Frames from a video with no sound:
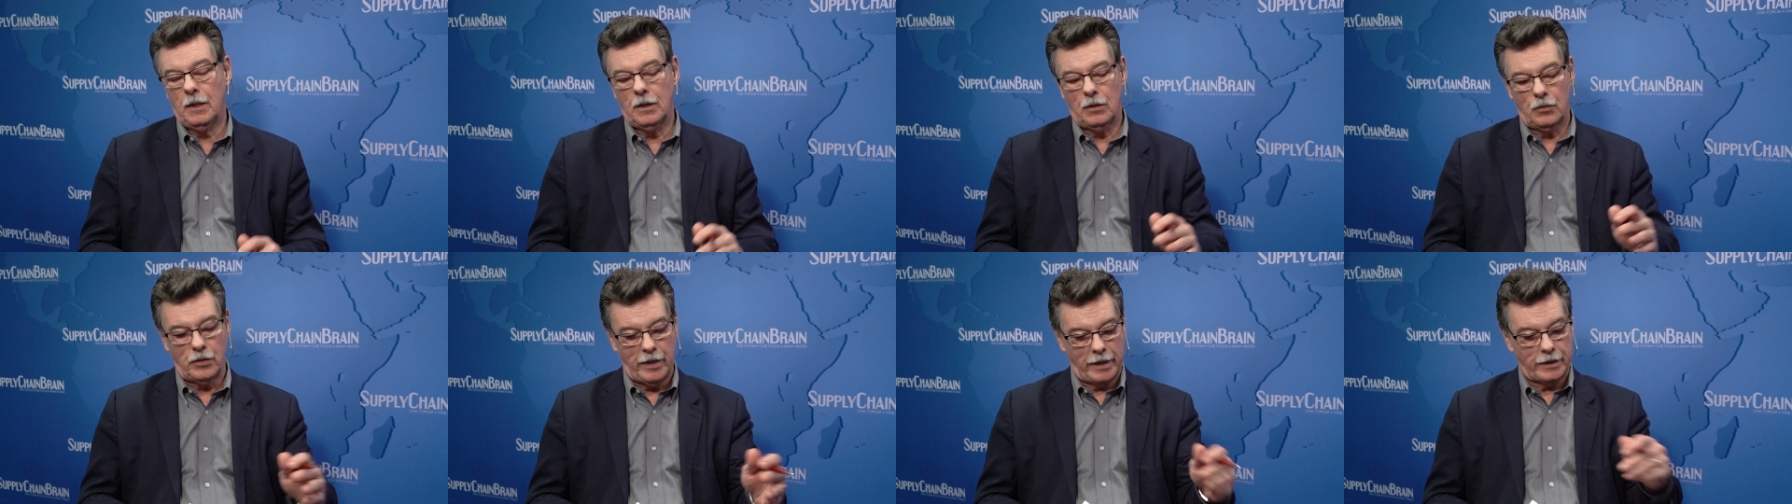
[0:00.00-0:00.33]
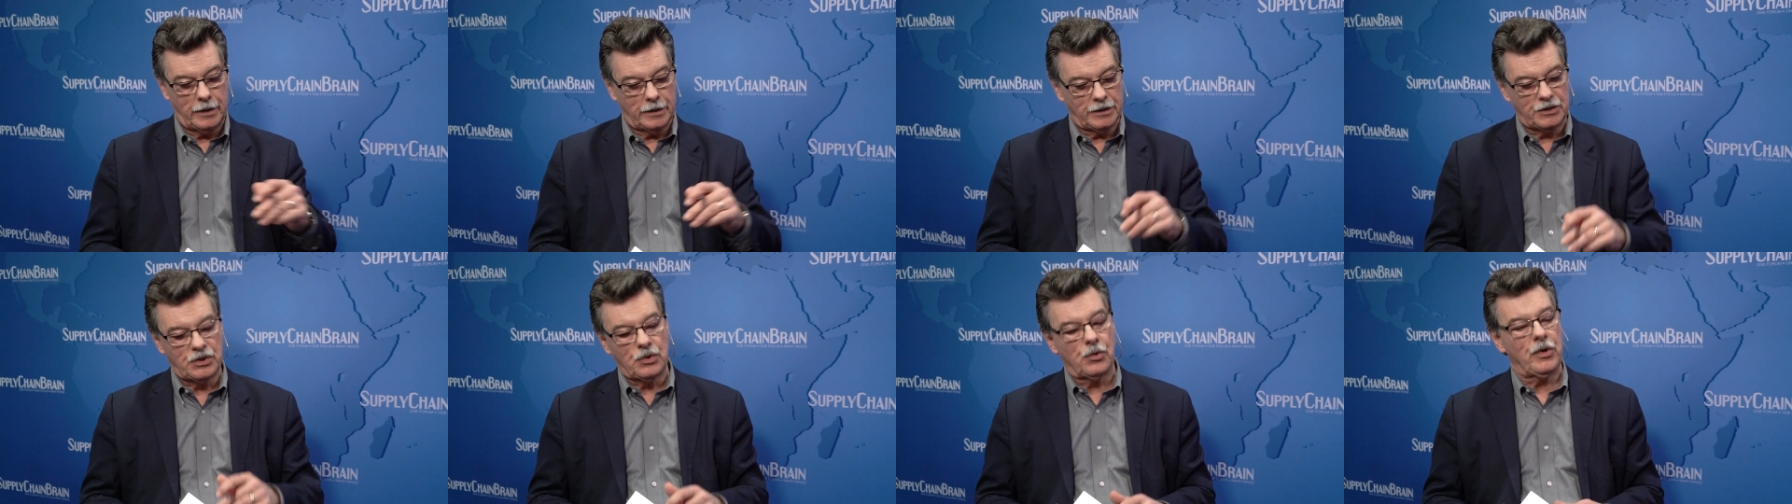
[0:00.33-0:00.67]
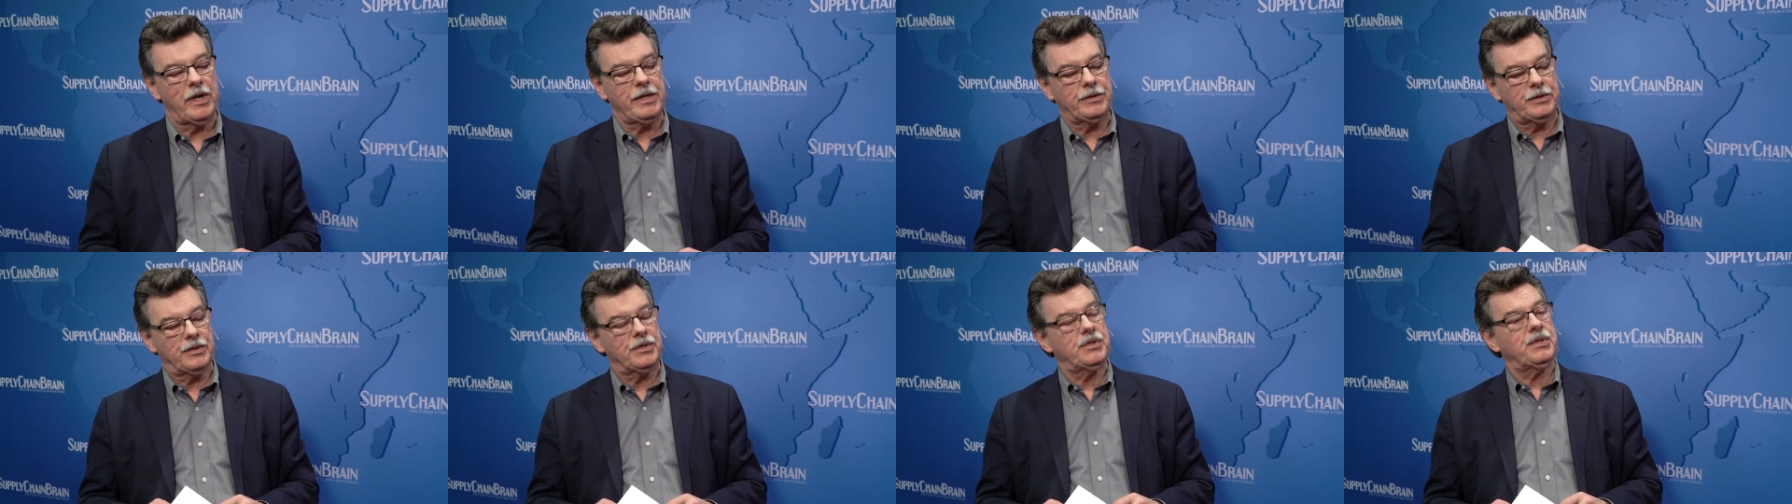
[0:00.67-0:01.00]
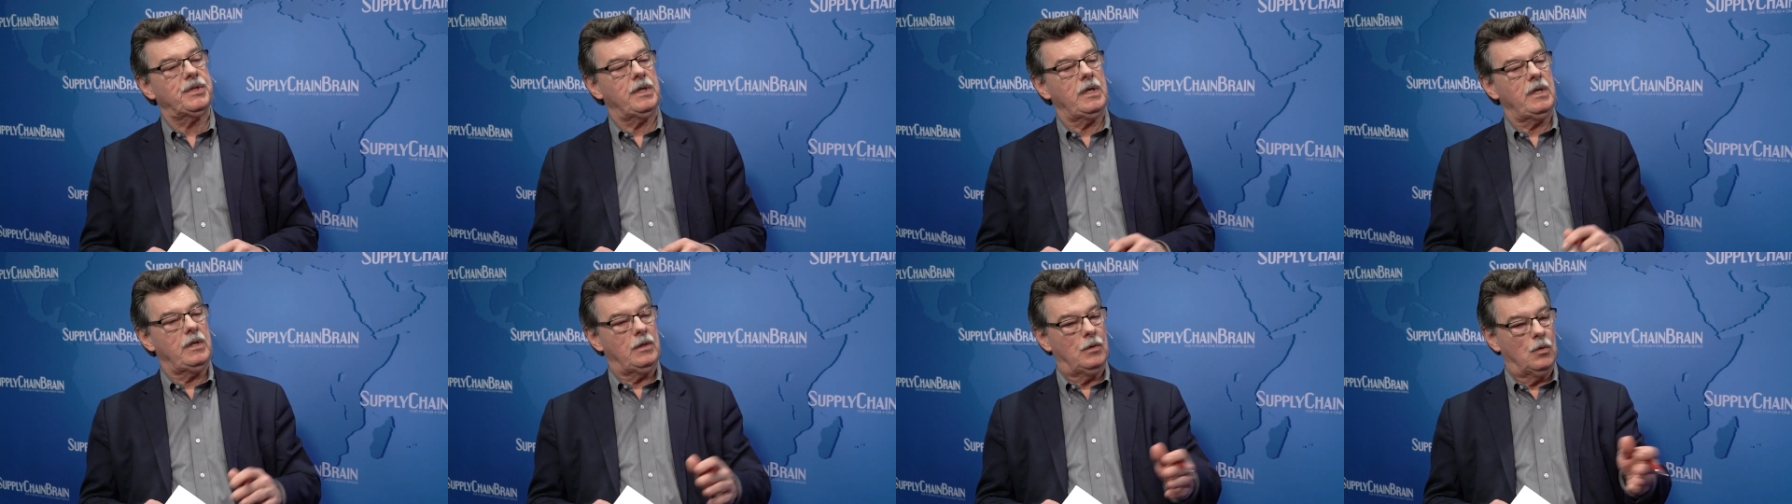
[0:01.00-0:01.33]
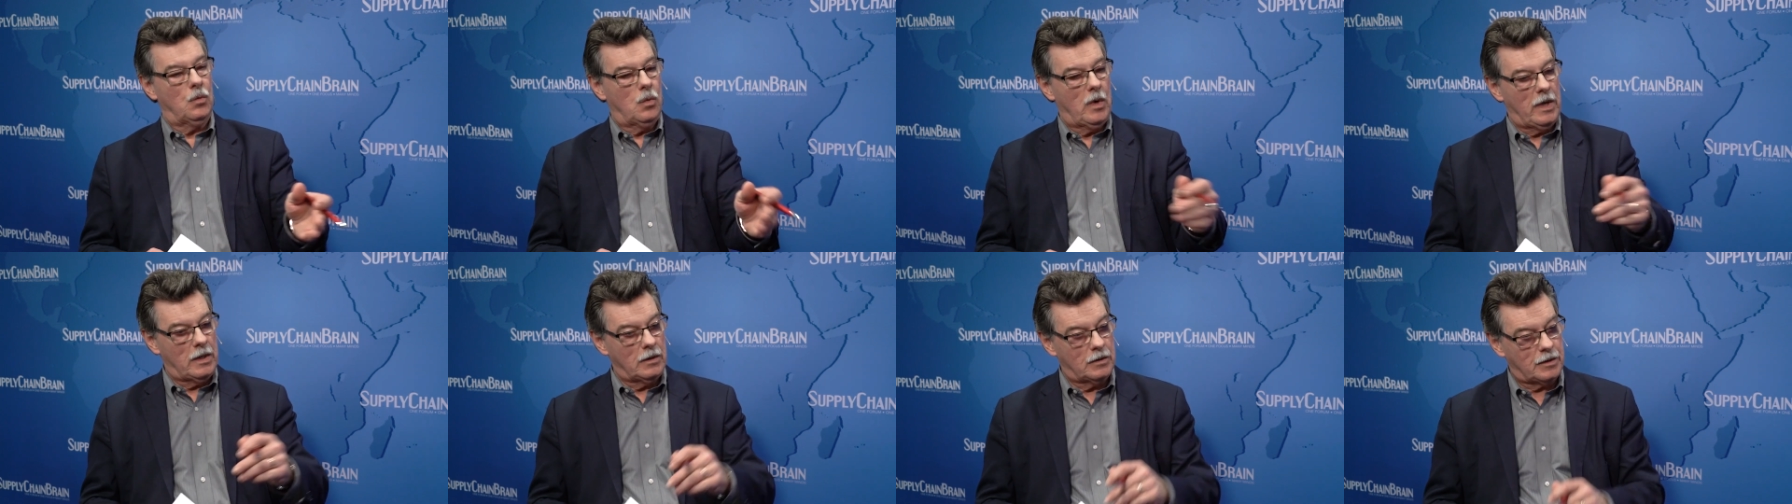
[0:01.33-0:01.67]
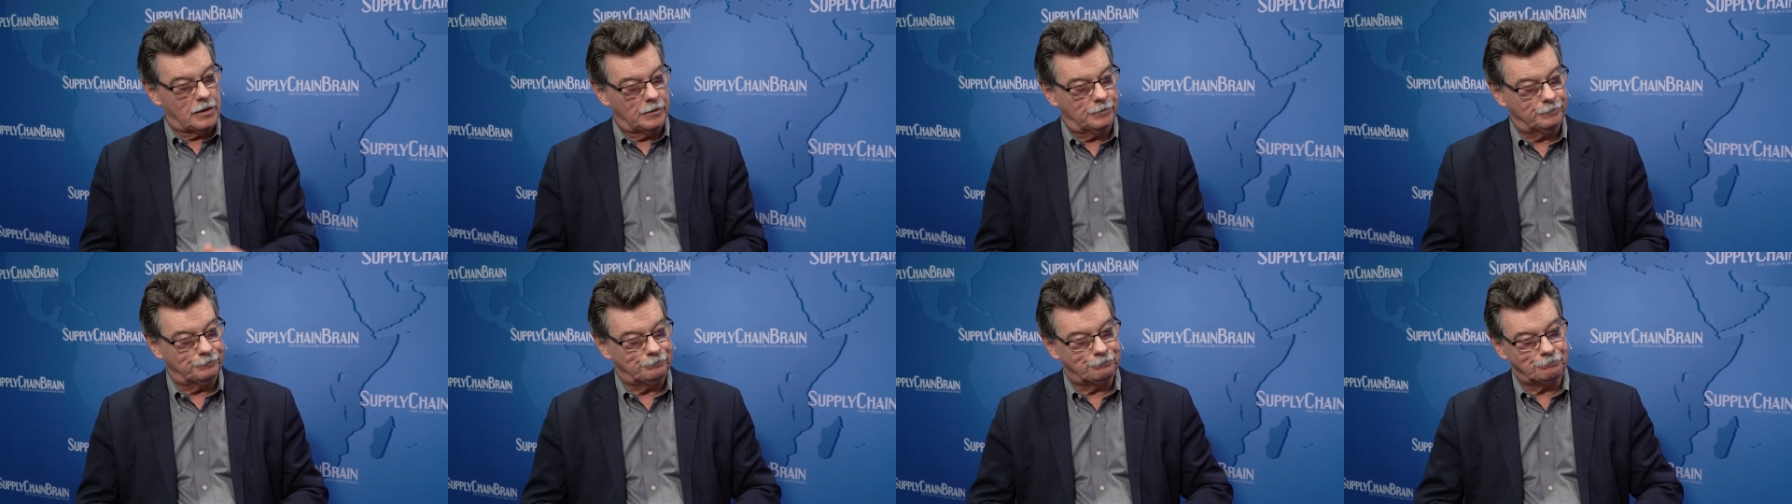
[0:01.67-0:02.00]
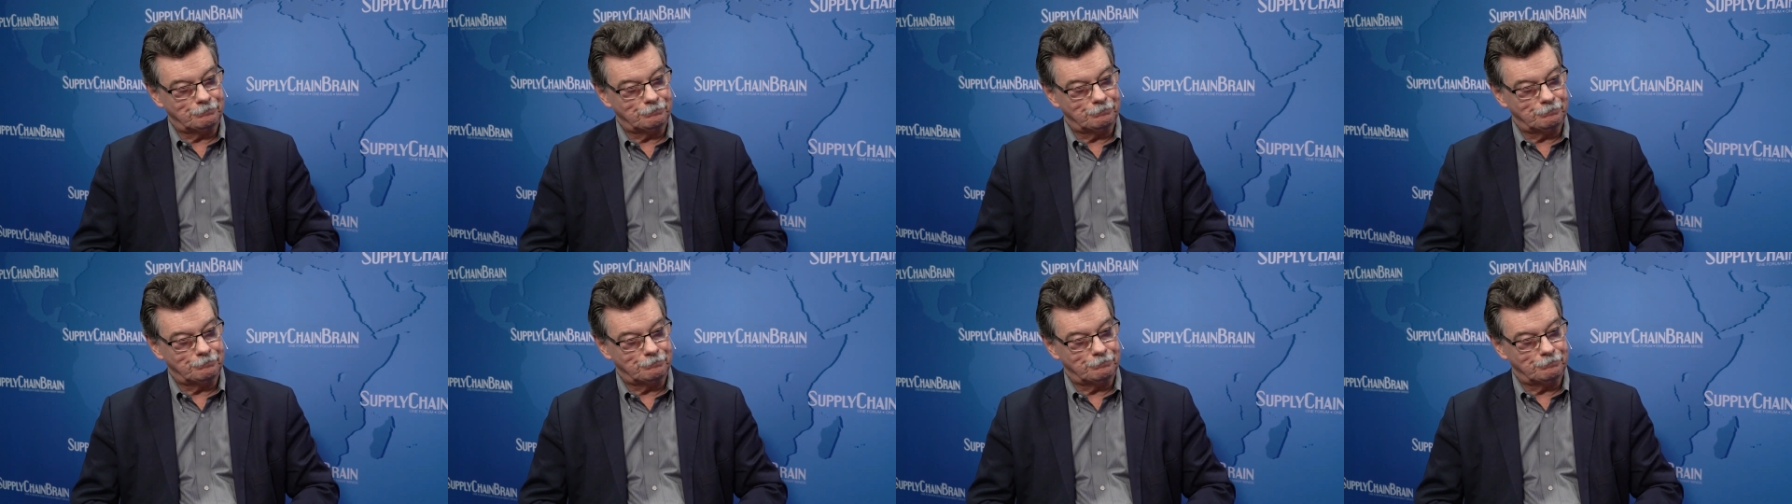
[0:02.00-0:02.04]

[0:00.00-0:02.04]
Gregor, it's great to see you. Welcome.